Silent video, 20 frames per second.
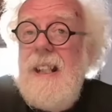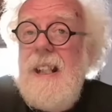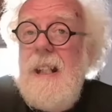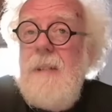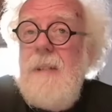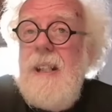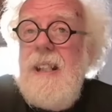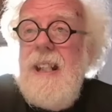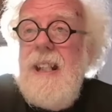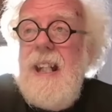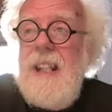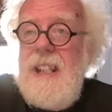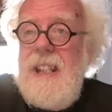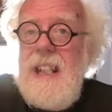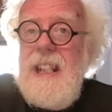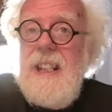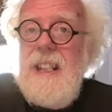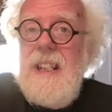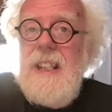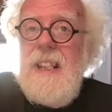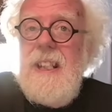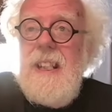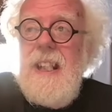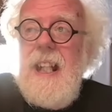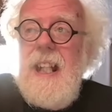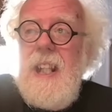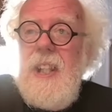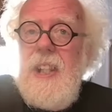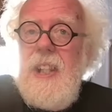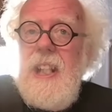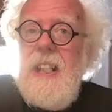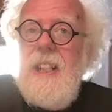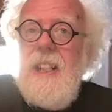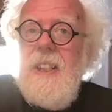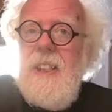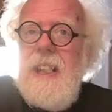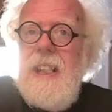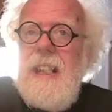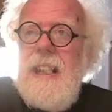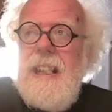I mean, I think I
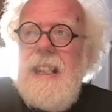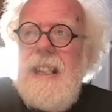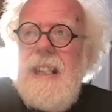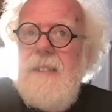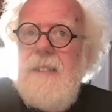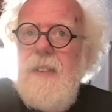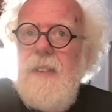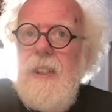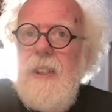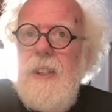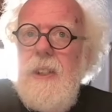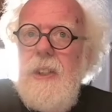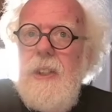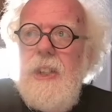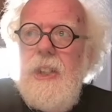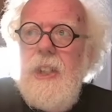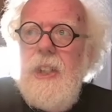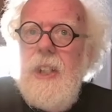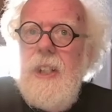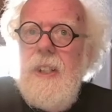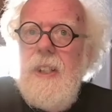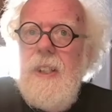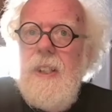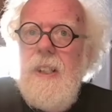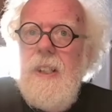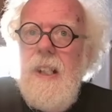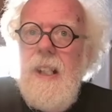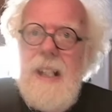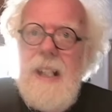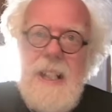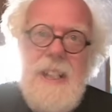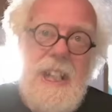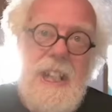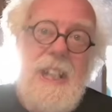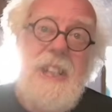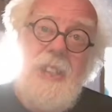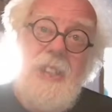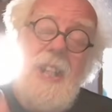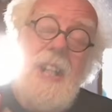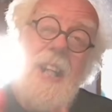think the evolution.
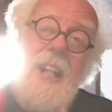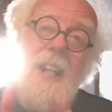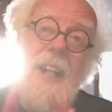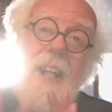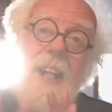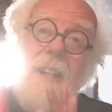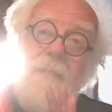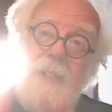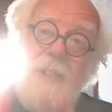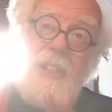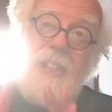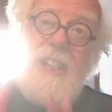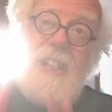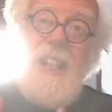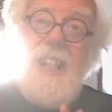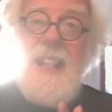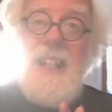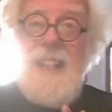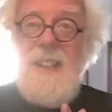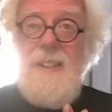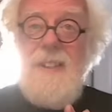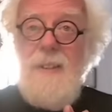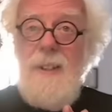I've just had